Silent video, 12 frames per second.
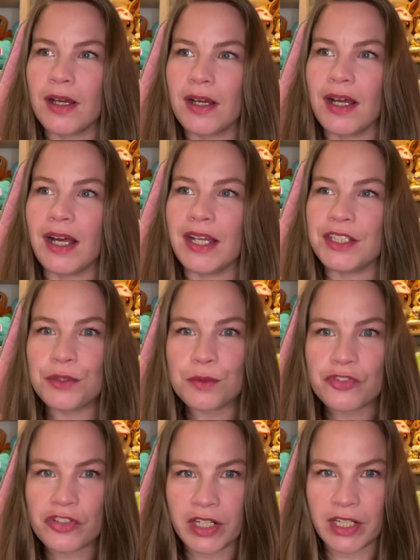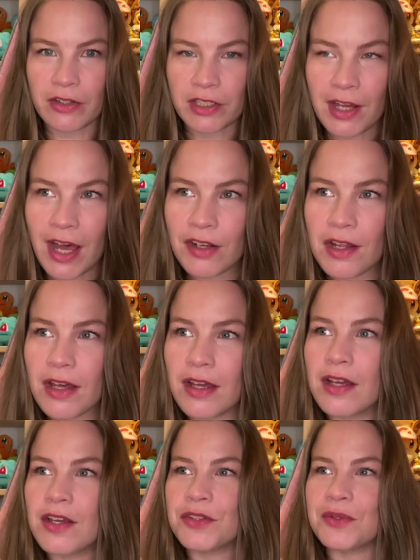and use Shining Arcana
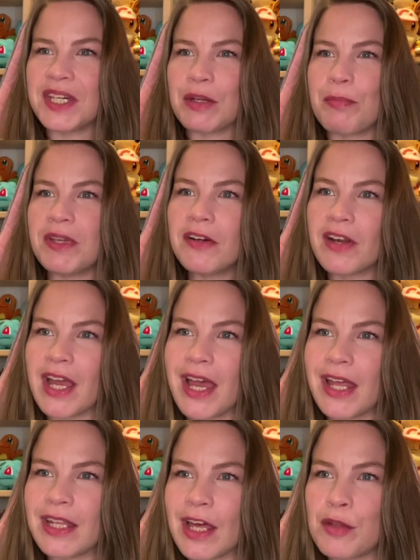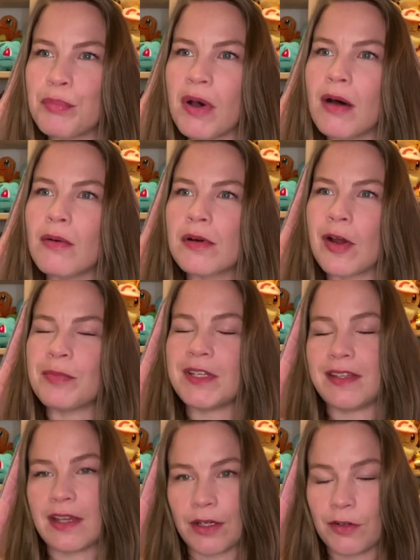to get a bigger hand and power up the
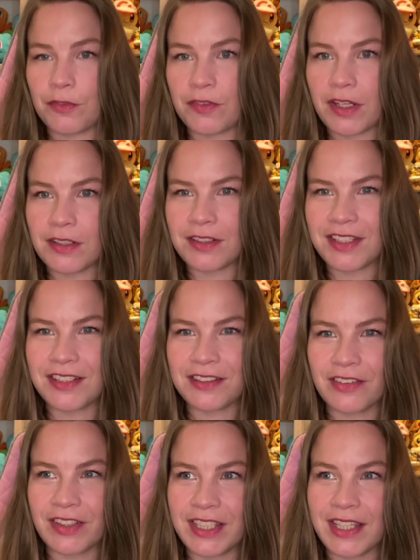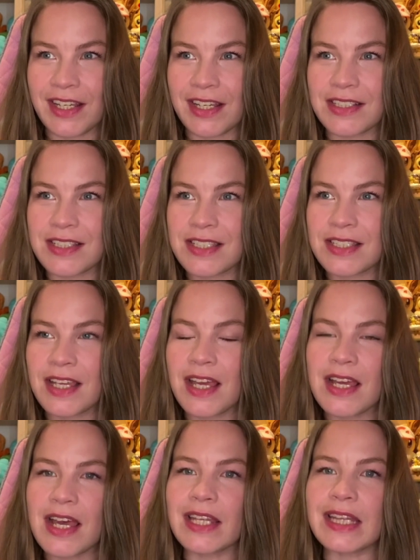attack of Tinkaton EX.
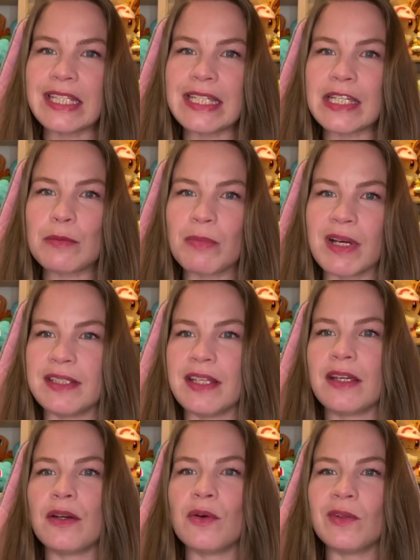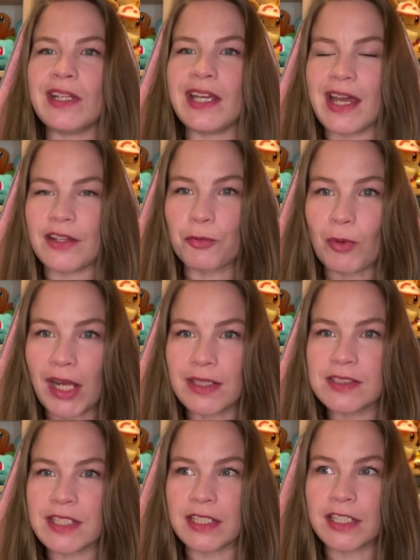At League, my deck only had
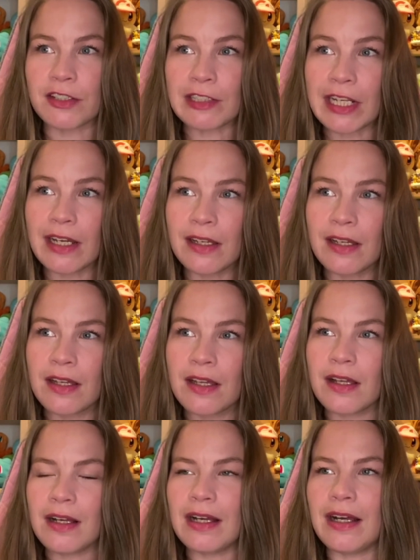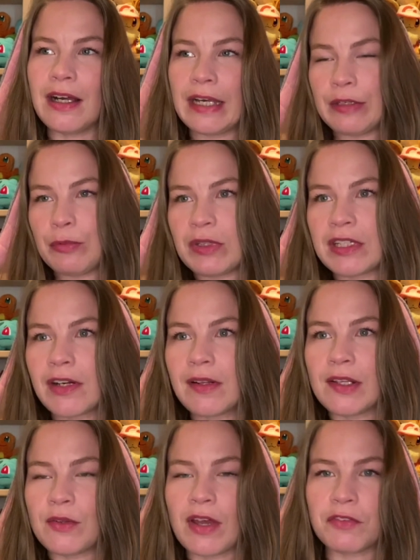Ralts and Kirlia, and with
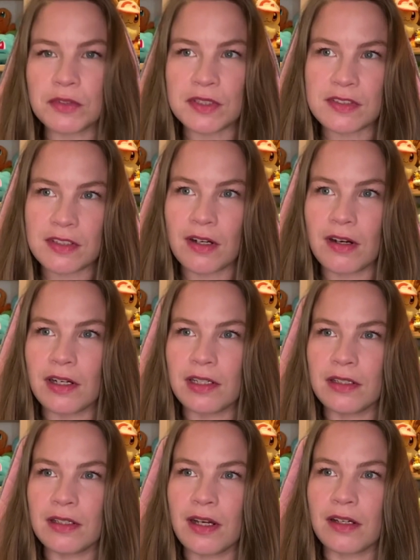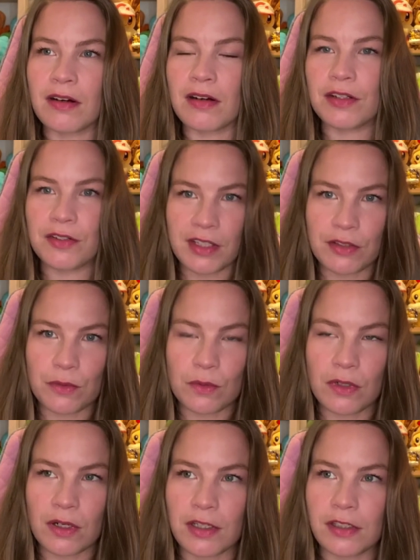Kirlia you have to discard a card to get 2
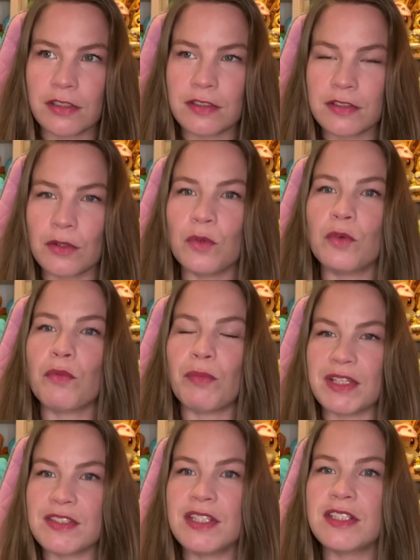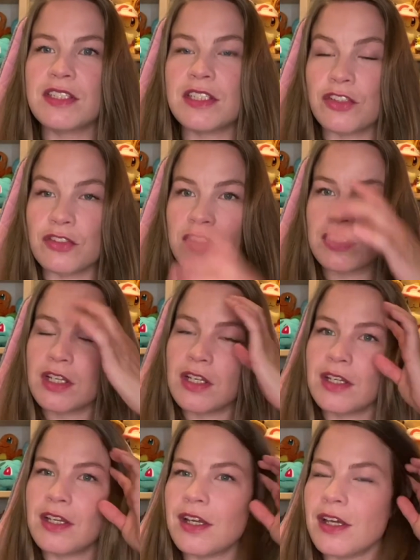cards, so it makes sense. It just
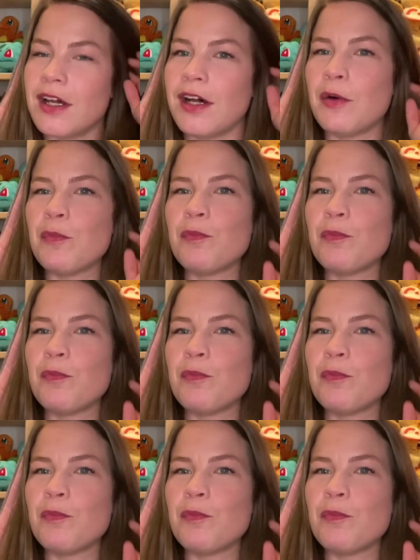I